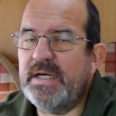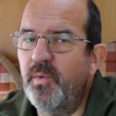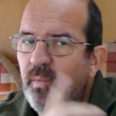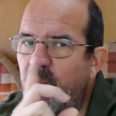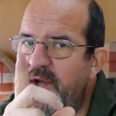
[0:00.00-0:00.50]

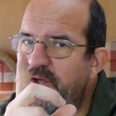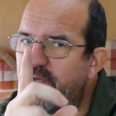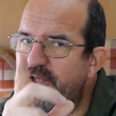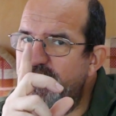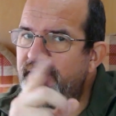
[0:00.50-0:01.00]
One
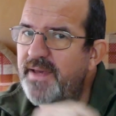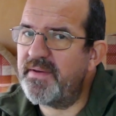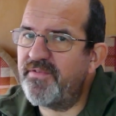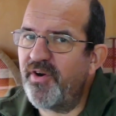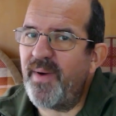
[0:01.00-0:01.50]
good tip,
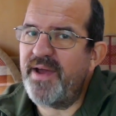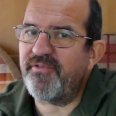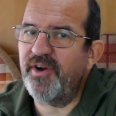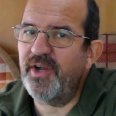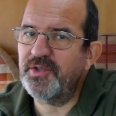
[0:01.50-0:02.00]
if you're away
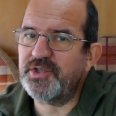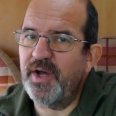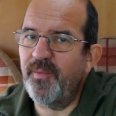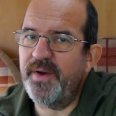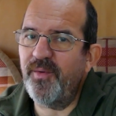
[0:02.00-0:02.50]
for a long
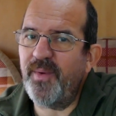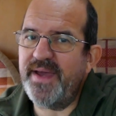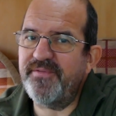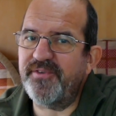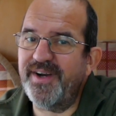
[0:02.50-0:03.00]
time, we're
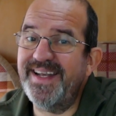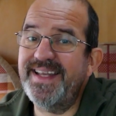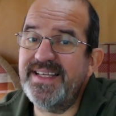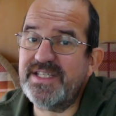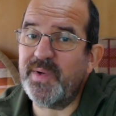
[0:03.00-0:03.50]
away for at
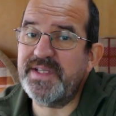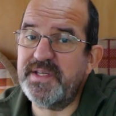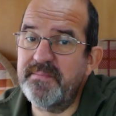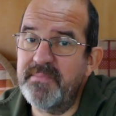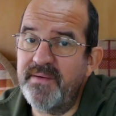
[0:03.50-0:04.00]
least
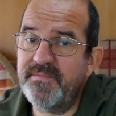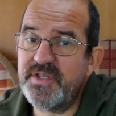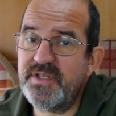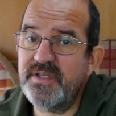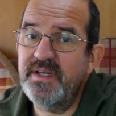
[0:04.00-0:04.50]
20
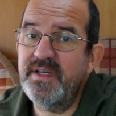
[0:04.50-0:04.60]
months.